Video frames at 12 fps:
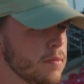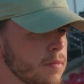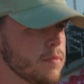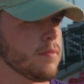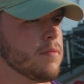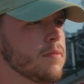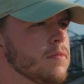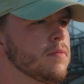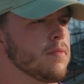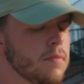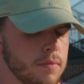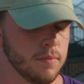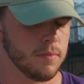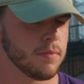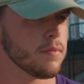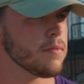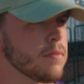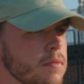but find
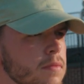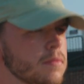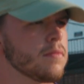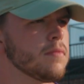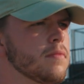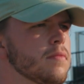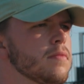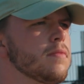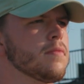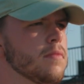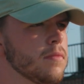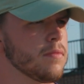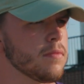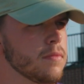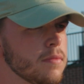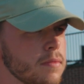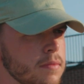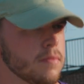that dynamic is
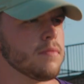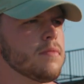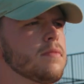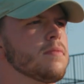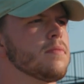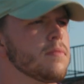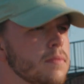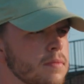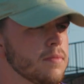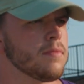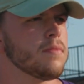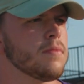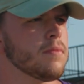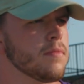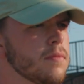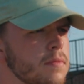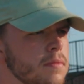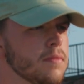a much better place to
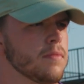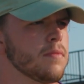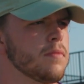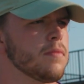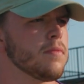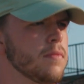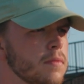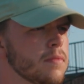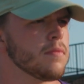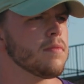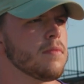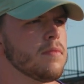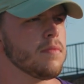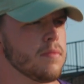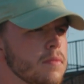start in this environment